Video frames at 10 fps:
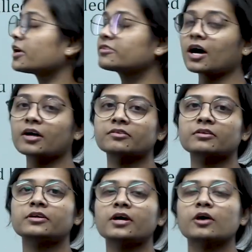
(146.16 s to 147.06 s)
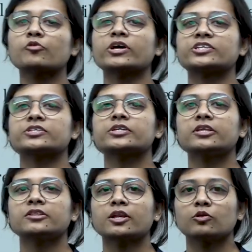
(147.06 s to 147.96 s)
has answered a question
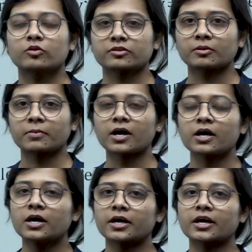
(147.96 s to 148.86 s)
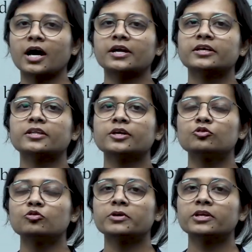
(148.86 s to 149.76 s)
in the Lok Sabha regarding the
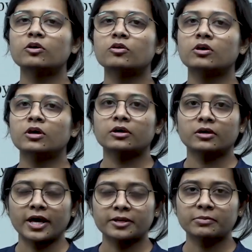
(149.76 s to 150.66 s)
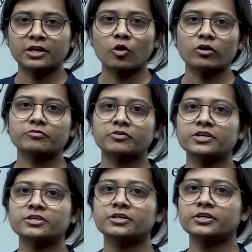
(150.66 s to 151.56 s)
human-animal
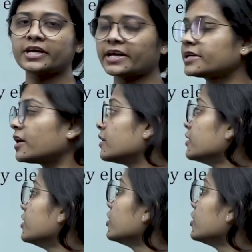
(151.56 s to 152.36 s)
conflict data.